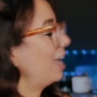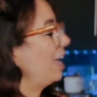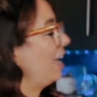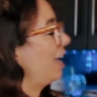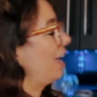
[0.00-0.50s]

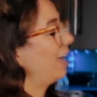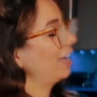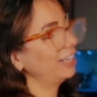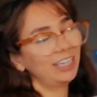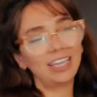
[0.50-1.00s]

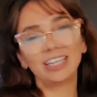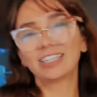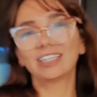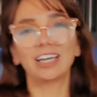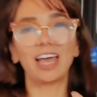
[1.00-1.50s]
and
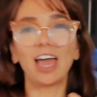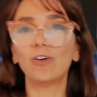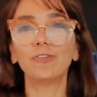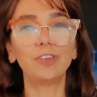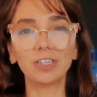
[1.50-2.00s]
it's the
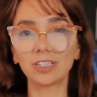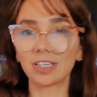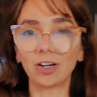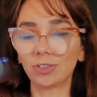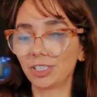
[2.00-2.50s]

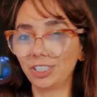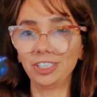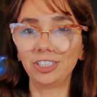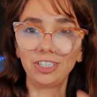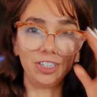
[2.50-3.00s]
healthiest
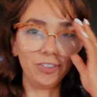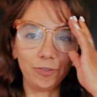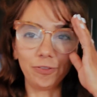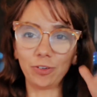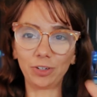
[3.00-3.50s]
alternative
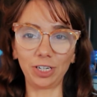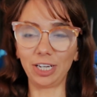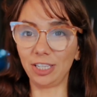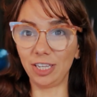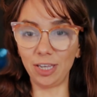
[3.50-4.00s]
for
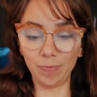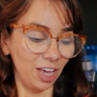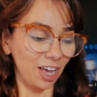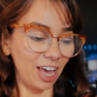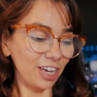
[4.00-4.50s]
a dip.
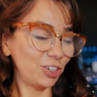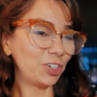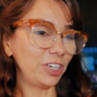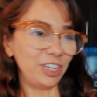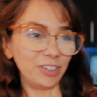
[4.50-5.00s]

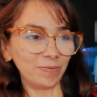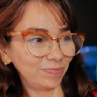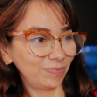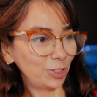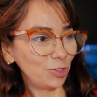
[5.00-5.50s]
Actually,
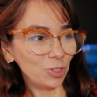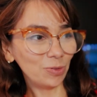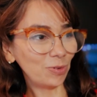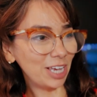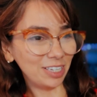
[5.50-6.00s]
there's
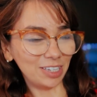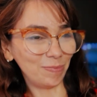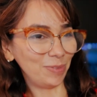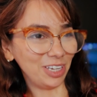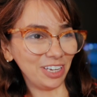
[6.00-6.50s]
no
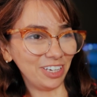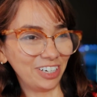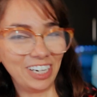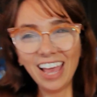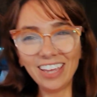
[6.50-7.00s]
recipe
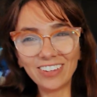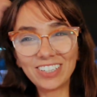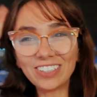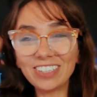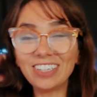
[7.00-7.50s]
here. You
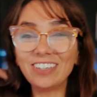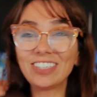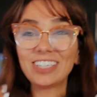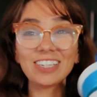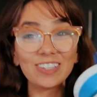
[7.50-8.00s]

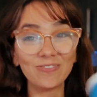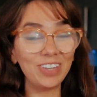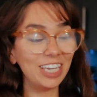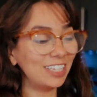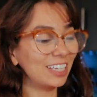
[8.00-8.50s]
just
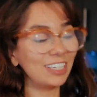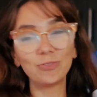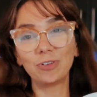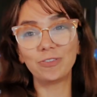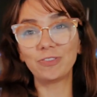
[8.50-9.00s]
mix
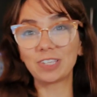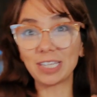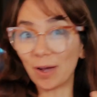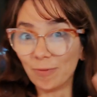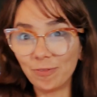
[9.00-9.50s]
it with
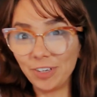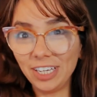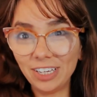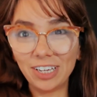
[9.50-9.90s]
something,